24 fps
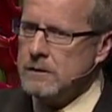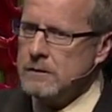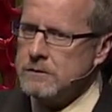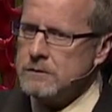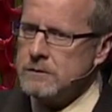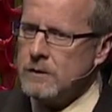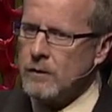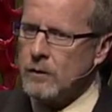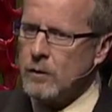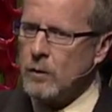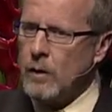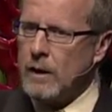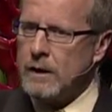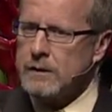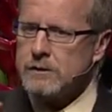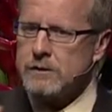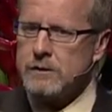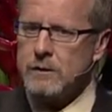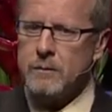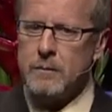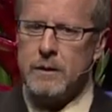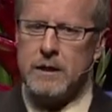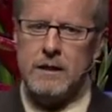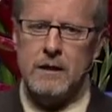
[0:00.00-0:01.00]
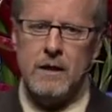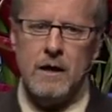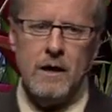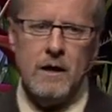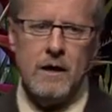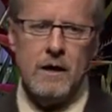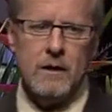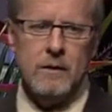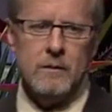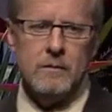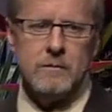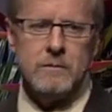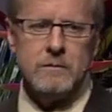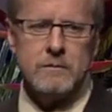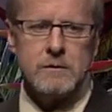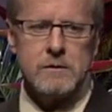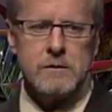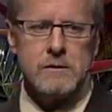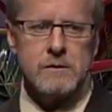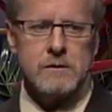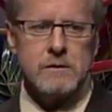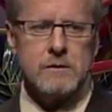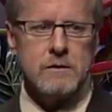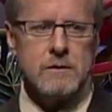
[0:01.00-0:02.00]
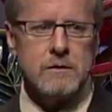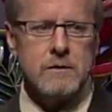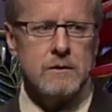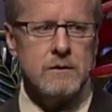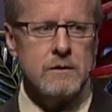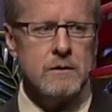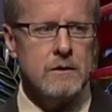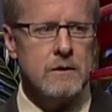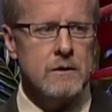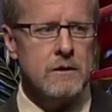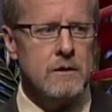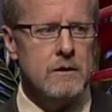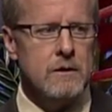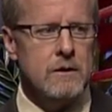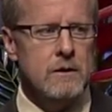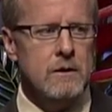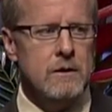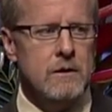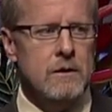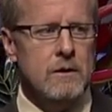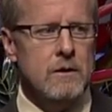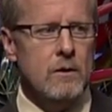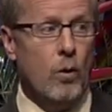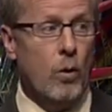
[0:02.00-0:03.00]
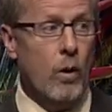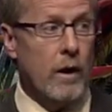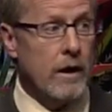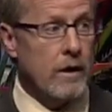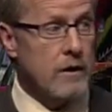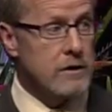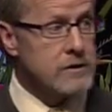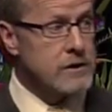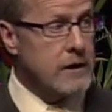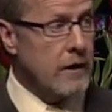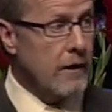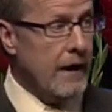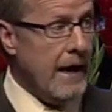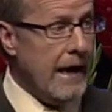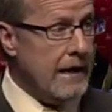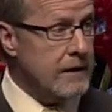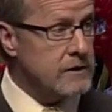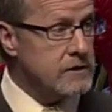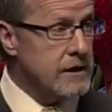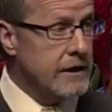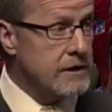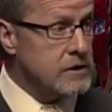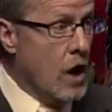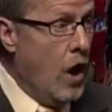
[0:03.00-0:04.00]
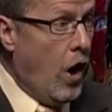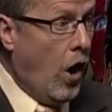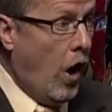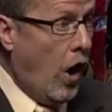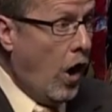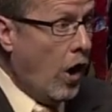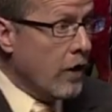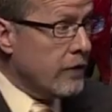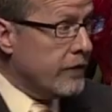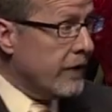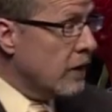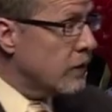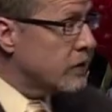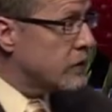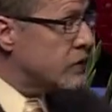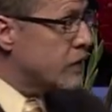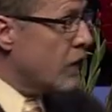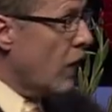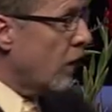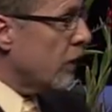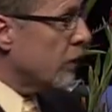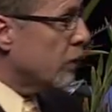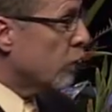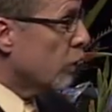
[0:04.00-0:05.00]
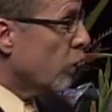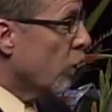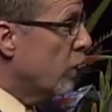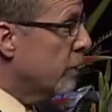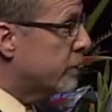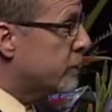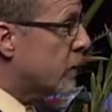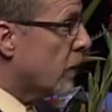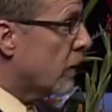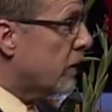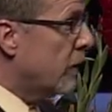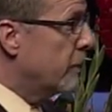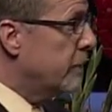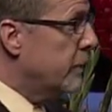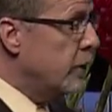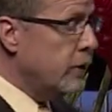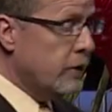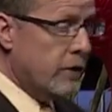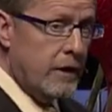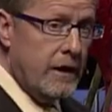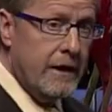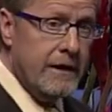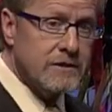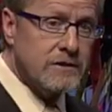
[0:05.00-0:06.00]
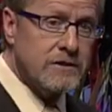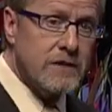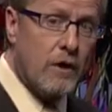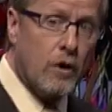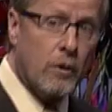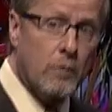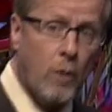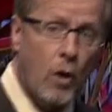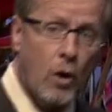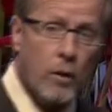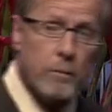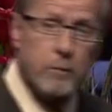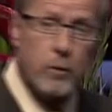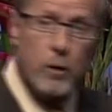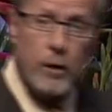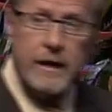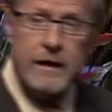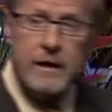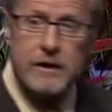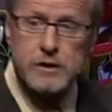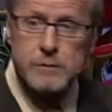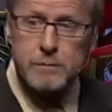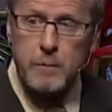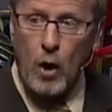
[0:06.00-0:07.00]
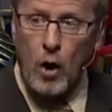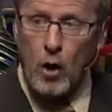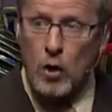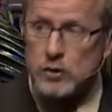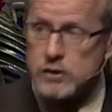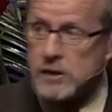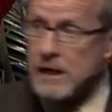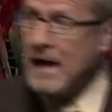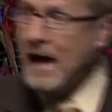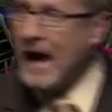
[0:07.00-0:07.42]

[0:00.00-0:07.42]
So the question becomes where is their access? Are there certain groups or communities that are more predisposed?